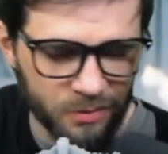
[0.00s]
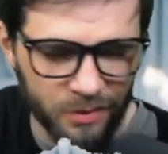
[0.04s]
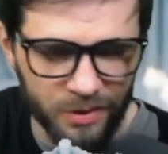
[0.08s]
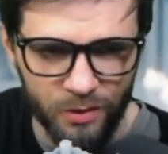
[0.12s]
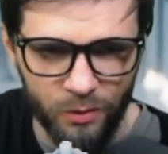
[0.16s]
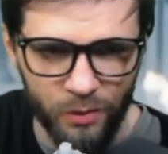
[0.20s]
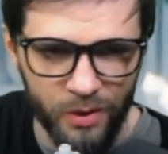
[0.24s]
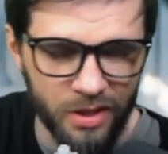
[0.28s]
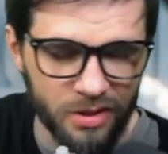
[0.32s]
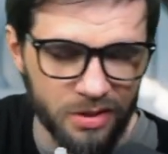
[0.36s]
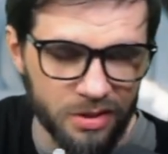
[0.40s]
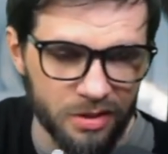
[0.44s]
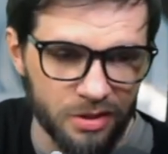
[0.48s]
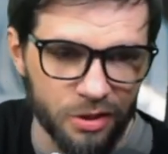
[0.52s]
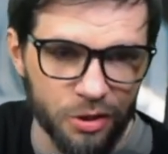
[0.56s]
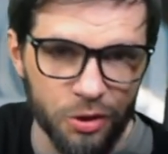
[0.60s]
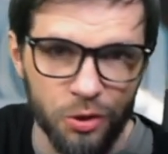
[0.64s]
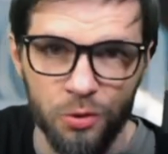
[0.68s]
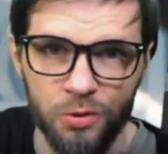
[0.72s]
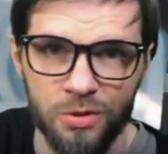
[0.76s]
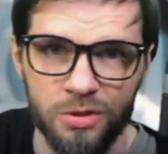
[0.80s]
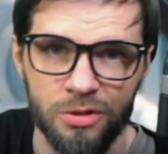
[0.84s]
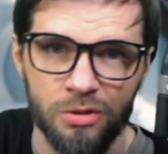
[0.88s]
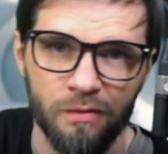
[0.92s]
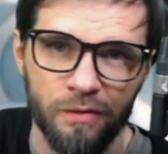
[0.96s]
I'm like, wait, did the
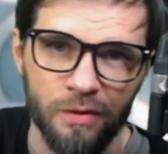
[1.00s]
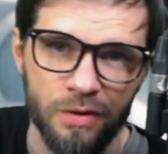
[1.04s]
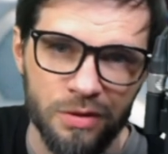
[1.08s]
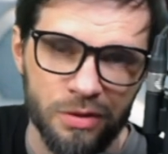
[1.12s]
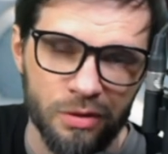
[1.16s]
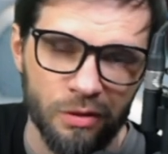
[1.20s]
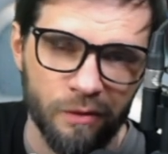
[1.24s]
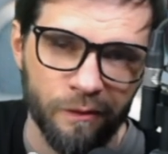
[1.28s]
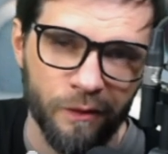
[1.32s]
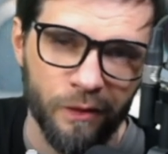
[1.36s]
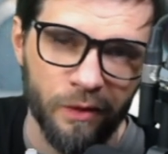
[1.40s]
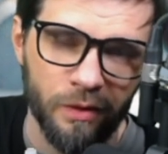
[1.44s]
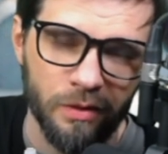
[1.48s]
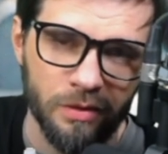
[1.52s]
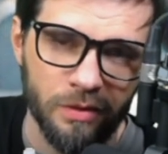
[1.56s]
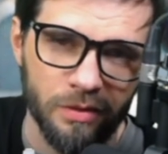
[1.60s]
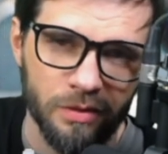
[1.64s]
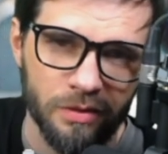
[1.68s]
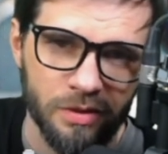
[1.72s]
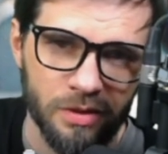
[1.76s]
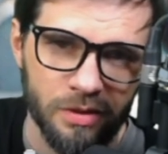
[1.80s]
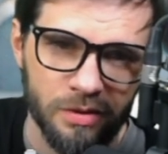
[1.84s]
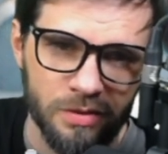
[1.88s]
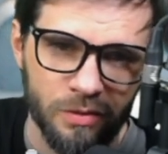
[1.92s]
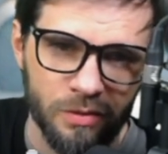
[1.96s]
new Silver Surfer
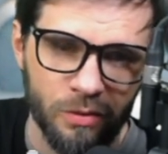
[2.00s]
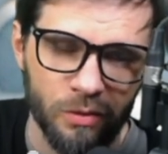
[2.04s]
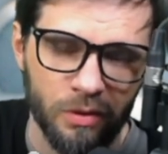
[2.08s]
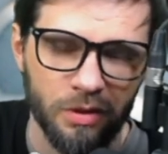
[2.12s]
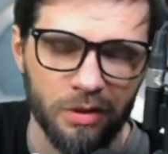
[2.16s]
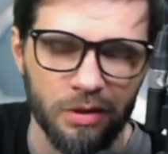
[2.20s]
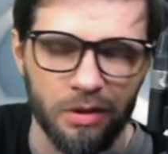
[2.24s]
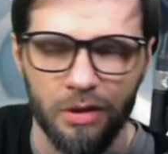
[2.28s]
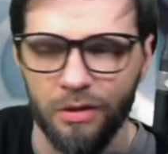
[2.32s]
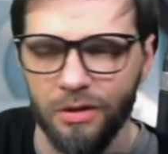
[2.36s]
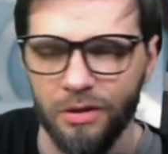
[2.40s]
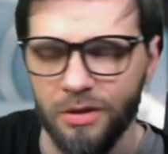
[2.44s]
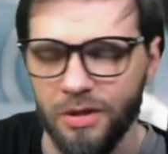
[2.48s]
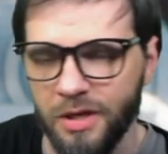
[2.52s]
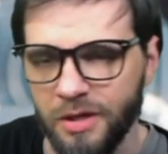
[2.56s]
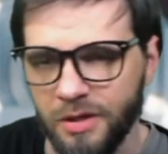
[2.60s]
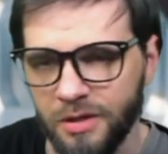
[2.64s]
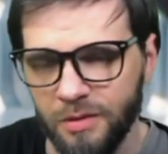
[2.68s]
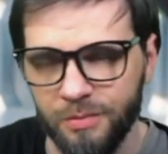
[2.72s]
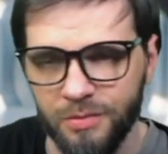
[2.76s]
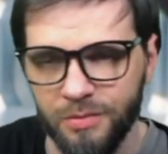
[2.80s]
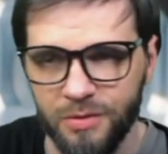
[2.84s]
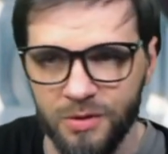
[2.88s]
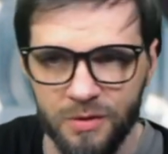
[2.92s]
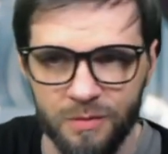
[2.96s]
Discord? You know, it
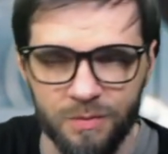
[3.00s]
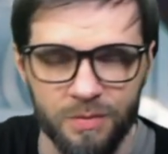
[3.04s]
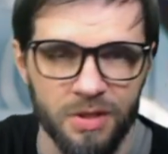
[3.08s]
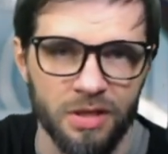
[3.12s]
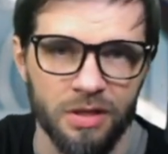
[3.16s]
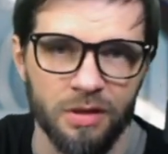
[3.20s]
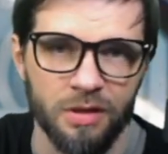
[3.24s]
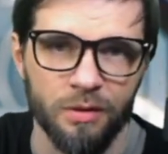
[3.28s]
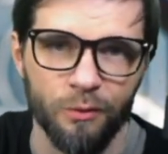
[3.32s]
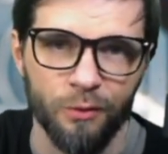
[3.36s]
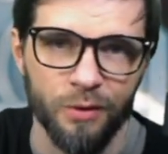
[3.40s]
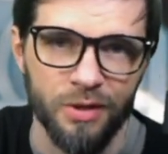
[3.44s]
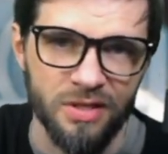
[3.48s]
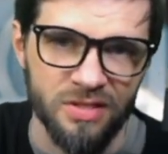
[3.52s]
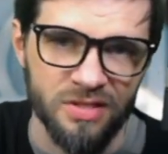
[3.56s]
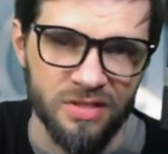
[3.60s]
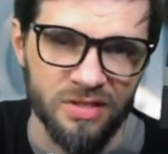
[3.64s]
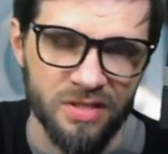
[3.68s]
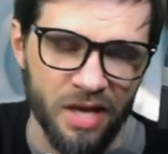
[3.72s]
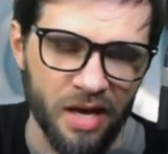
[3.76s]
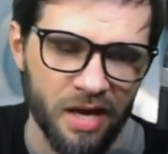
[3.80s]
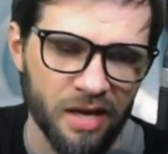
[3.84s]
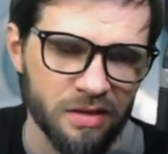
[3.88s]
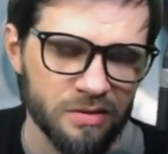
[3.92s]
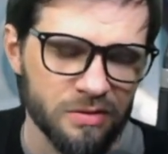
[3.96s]
ended up just needing to
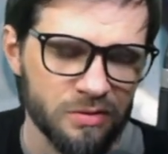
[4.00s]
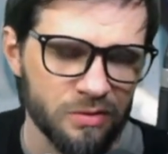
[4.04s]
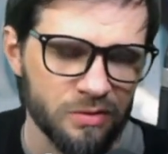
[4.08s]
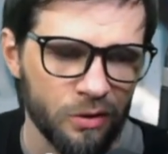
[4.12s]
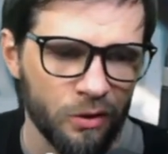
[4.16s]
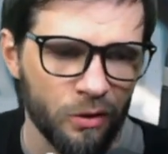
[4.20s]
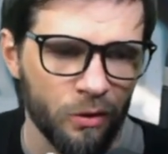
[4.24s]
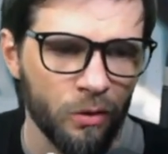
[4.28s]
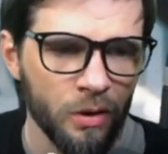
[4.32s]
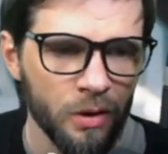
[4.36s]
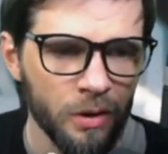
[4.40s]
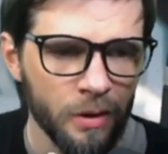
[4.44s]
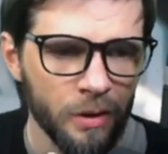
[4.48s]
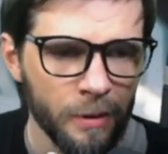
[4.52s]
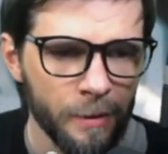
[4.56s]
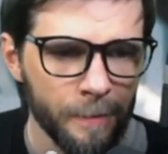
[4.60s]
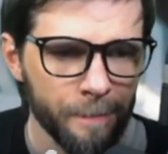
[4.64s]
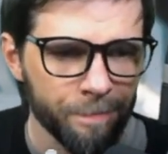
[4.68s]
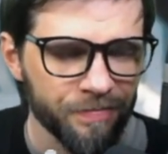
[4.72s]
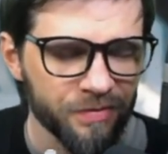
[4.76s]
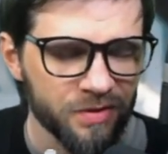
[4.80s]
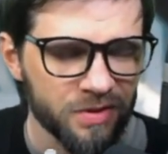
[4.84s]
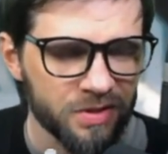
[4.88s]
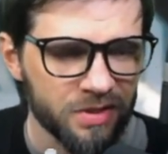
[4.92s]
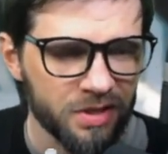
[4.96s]
reset. So
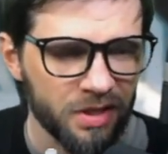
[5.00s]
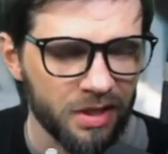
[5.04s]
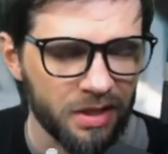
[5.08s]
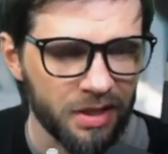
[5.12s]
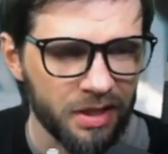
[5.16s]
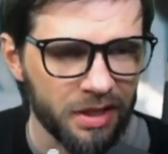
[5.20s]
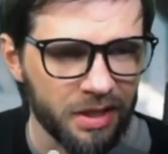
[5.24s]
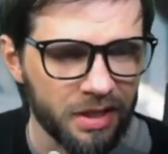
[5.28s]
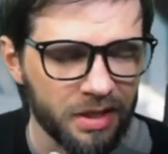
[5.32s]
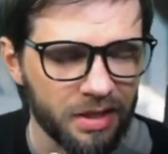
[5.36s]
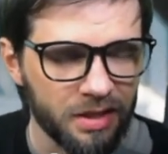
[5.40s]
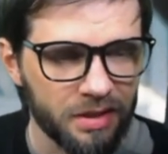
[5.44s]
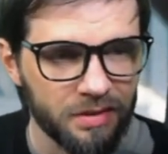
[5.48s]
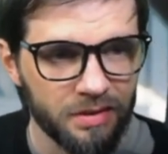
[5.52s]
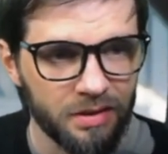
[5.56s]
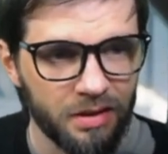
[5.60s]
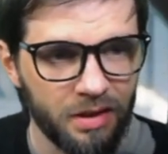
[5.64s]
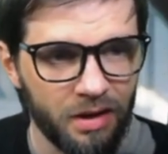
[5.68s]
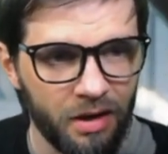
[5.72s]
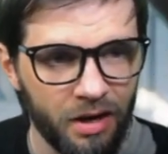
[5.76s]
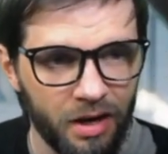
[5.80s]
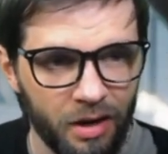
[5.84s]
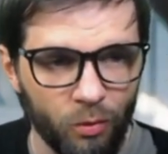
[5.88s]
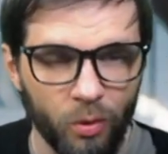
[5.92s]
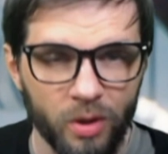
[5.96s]
it's kind of like,
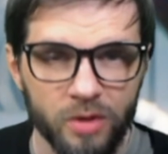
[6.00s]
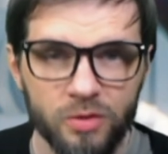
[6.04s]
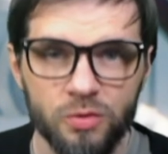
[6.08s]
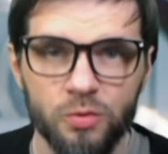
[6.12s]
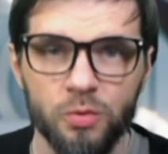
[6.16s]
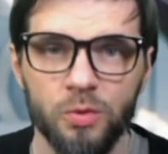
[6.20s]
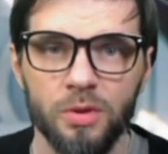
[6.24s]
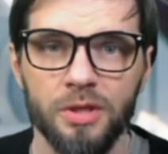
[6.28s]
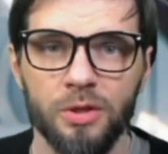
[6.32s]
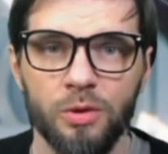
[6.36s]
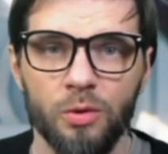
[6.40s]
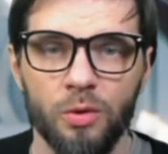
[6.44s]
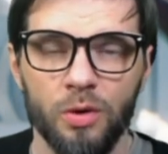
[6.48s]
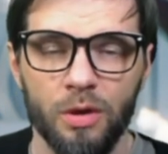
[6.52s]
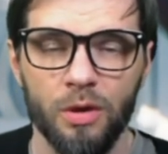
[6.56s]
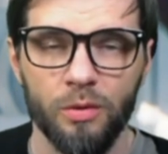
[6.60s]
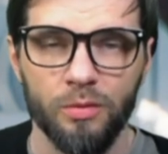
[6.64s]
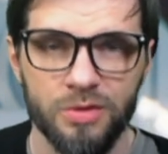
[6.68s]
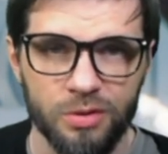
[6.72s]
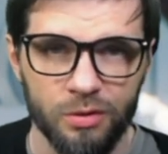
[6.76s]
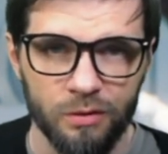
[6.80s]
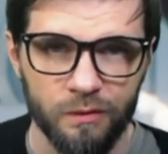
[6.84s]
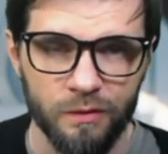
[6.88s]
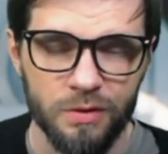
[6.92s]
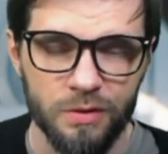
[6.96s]
all right, what's really going on
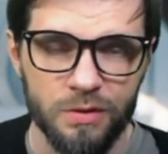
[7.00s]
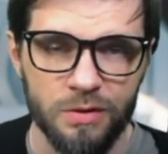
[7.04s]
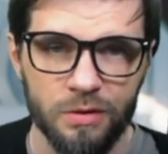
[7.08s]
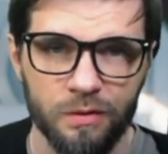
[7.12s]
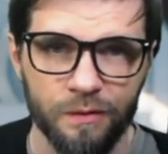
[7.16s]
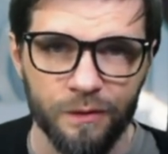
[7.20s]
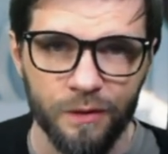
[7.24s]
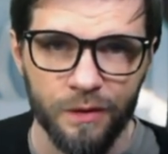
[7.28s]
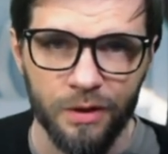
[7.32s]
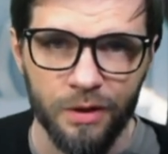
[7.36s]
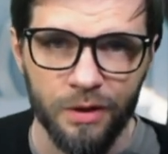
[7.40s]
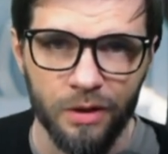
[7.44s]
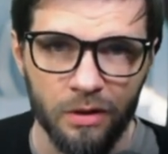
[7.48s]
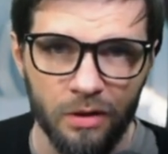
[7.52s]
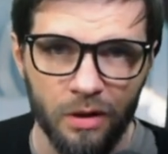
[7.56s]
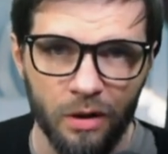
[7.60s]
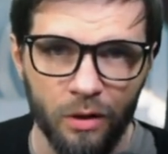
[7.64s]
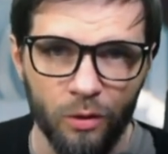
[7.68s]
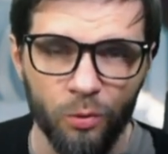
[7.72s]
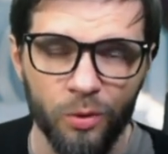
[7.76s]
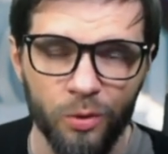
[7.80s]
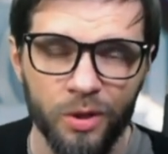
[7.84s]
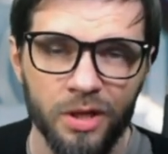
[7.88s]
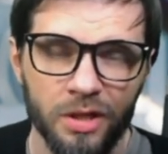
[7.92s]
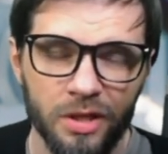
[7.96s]
with Silver Surfer here?
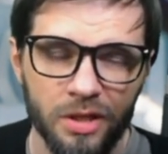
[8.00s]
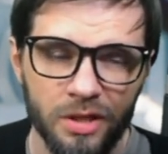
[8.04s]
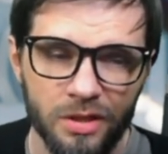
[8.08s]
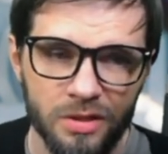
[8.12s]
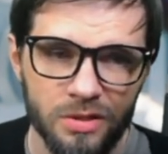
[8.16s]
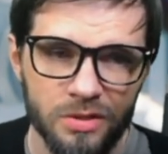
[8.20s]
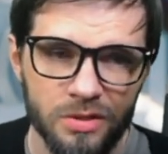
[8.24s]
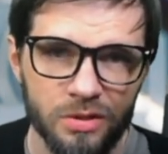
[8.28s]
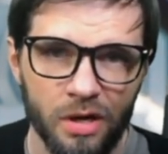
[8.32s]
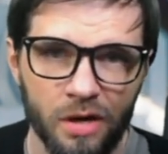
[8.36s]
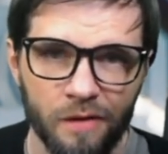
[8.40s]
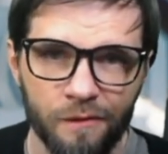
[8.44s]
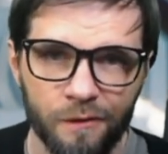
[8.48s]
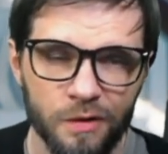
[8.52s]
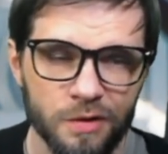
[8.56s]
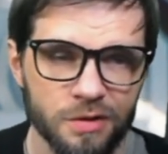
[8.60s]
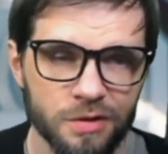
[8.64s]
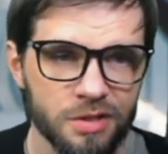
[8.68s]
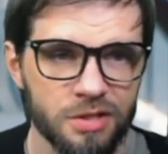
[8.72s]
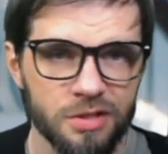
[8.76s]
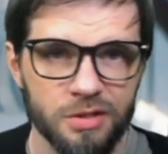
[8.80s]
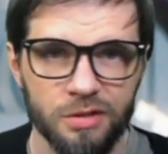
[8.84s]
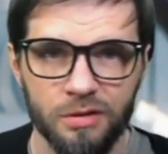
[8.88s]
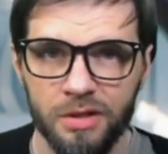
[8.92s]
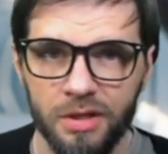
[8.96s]
Are we going to get these
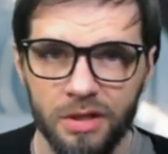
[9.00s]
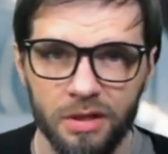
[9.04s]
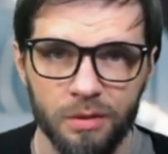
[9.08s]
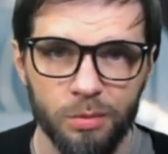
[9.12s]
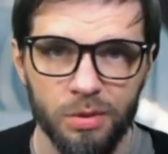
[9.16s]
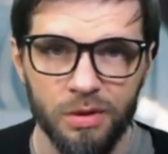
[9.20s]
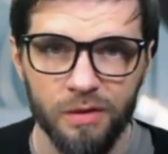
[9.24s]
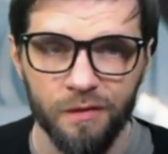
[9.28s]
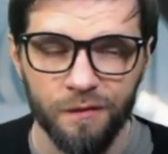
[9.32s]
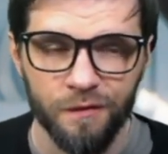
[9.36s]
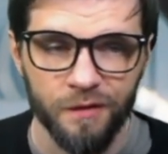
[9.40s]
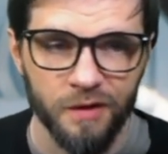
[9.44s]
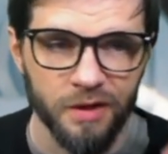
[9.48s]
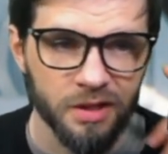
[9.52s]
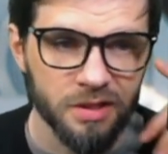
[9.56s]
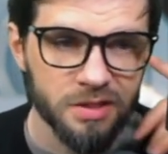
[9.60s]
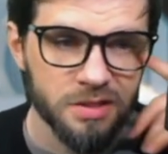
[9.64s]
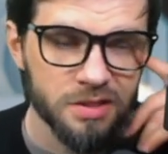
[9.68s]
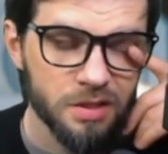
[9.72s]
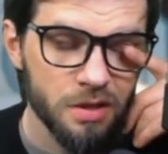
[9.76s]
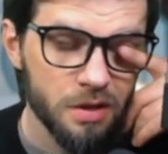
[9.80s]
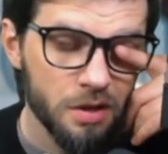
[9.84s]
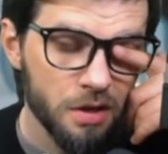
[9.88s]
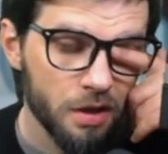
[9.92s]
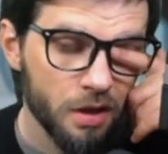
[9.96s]
offers? Is there going to be a
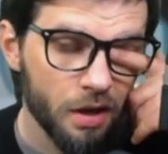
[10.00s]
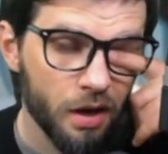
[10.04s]
fix?